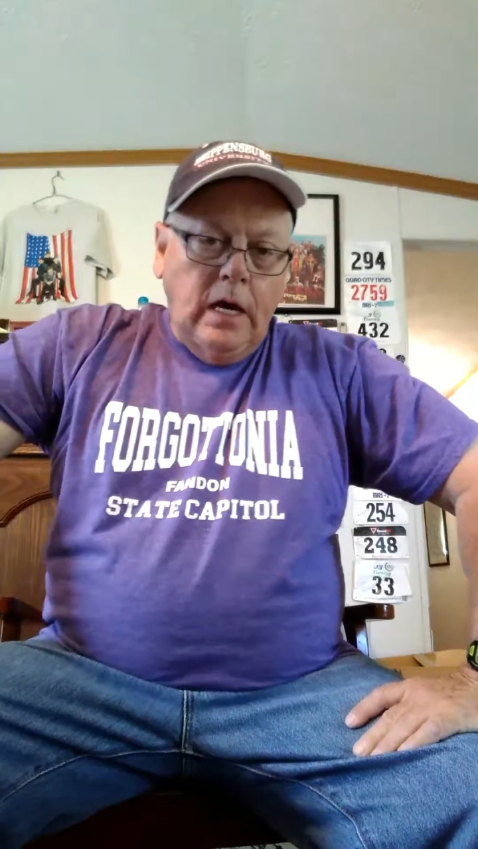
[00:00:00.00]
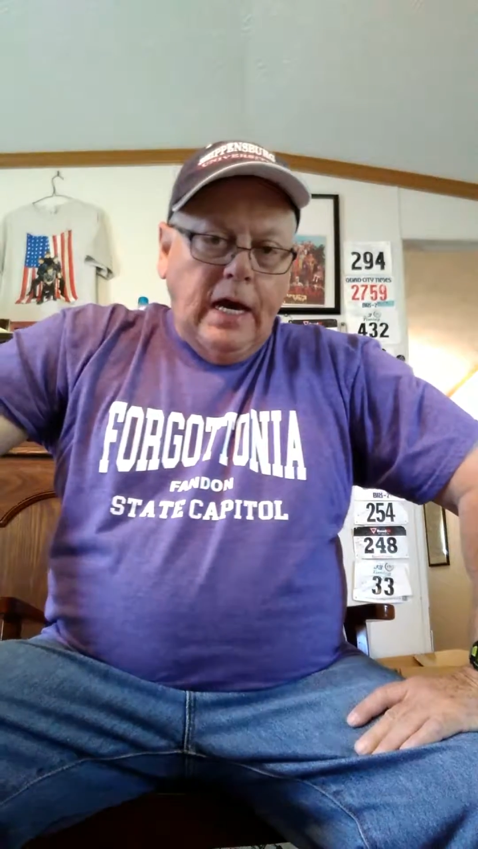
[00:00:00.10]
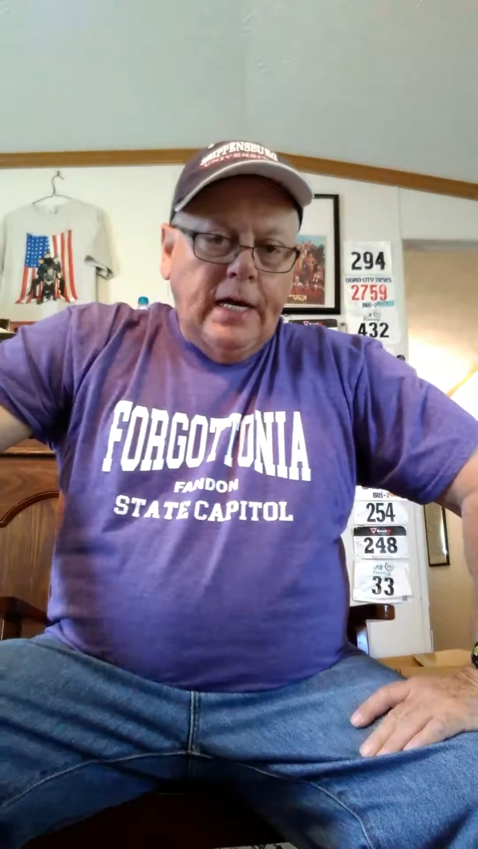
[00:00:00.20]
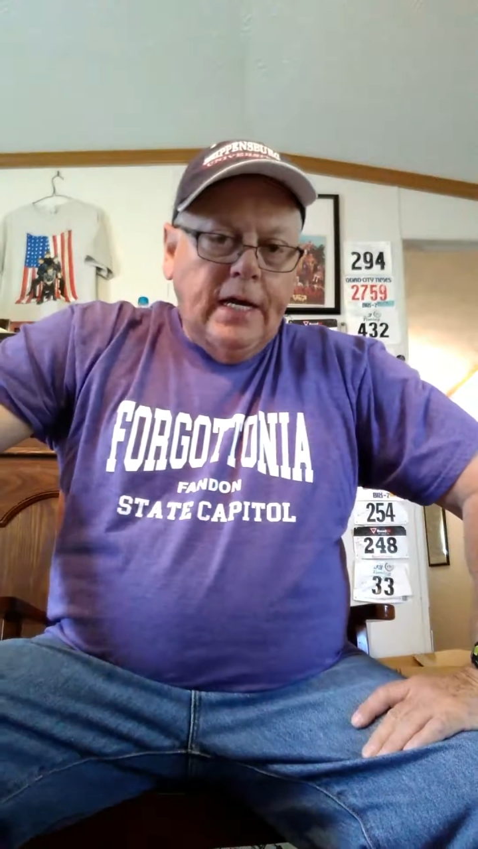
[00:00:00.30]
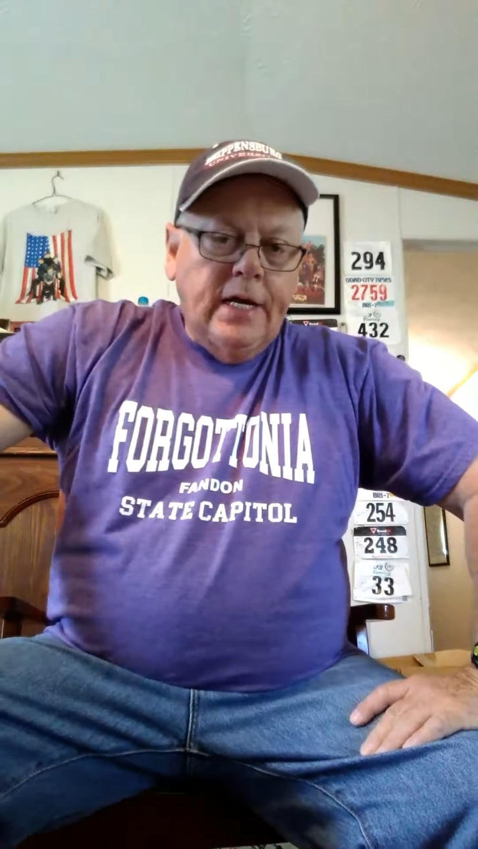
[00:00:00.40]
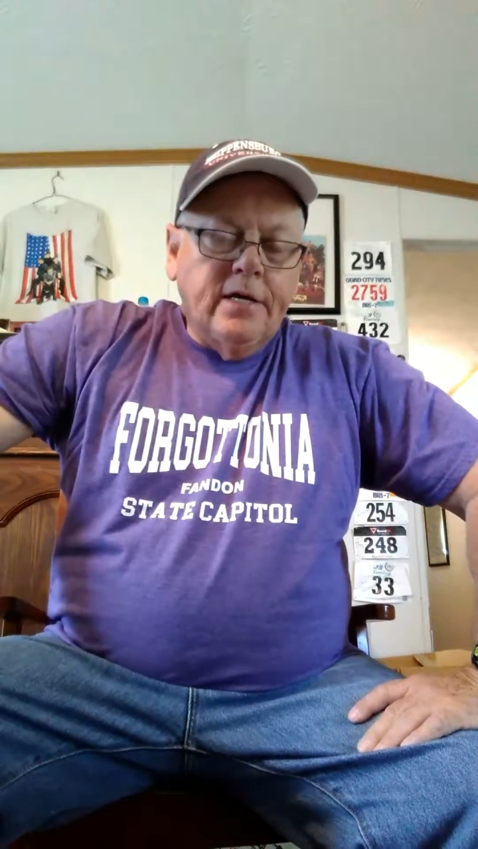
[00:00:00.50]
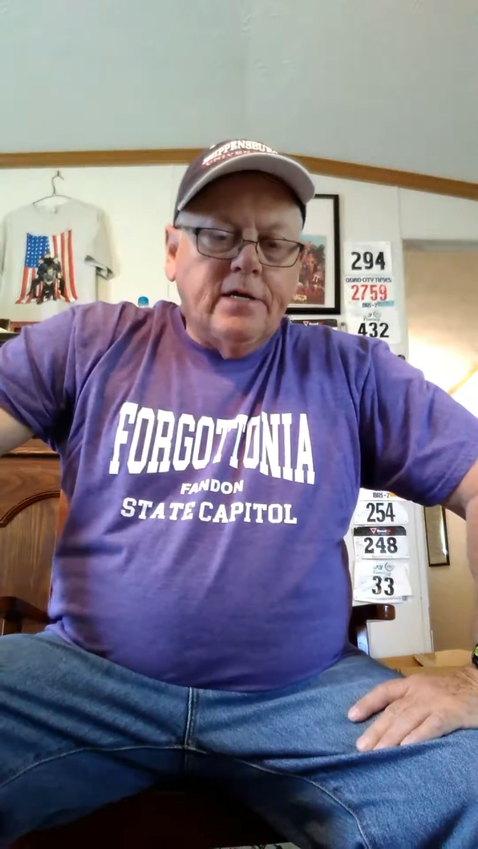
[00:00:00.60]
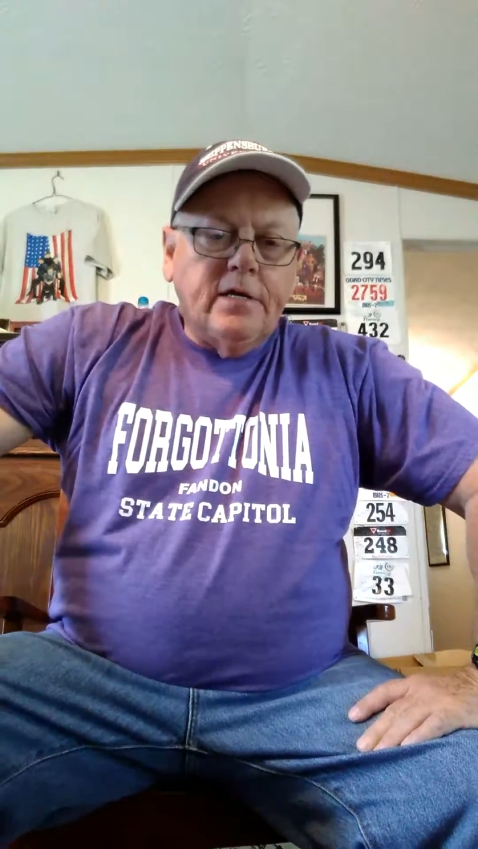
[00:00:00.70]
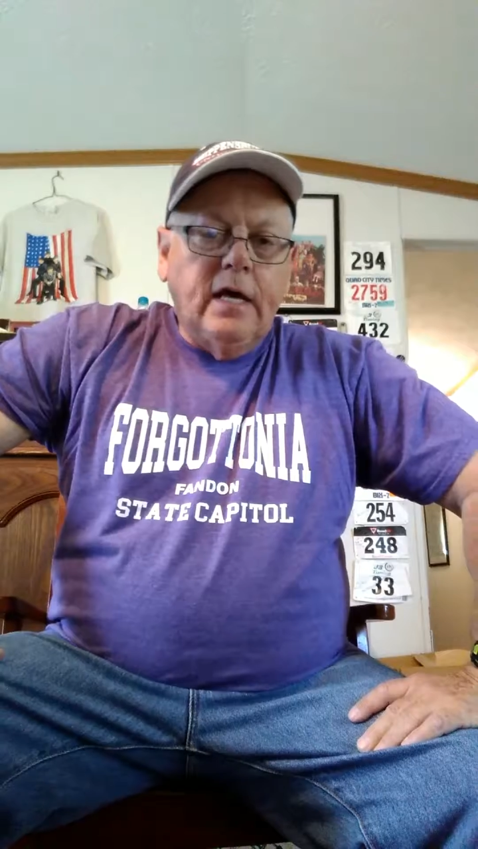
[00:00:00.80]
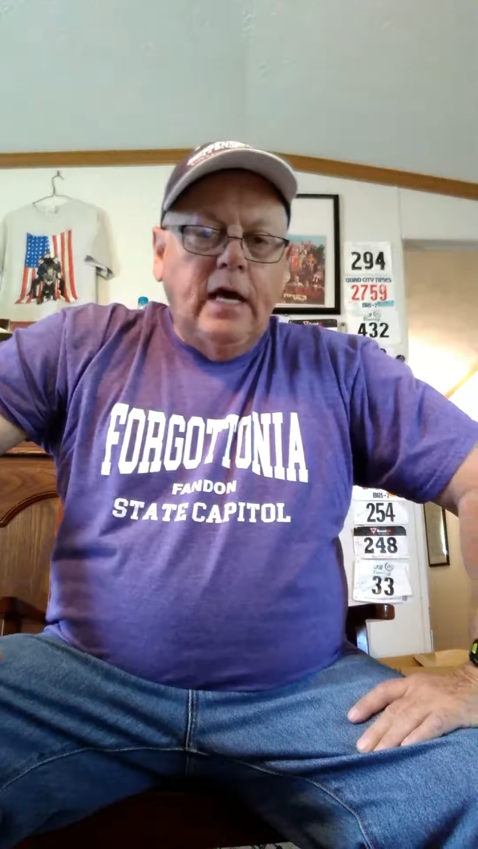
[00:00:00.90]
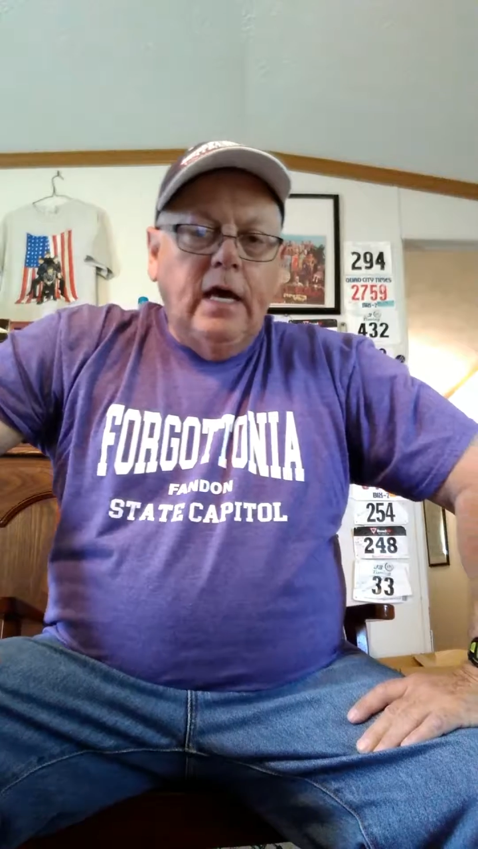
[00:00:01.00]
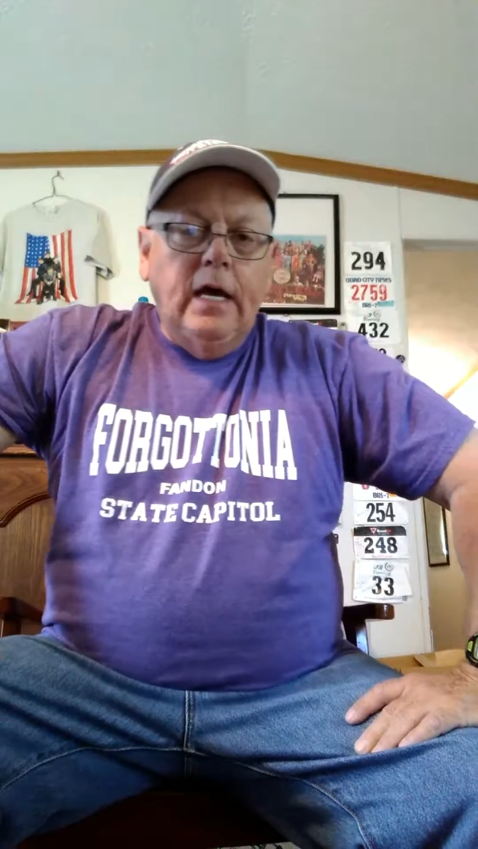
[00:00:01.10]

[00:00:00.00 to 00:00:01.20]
and it is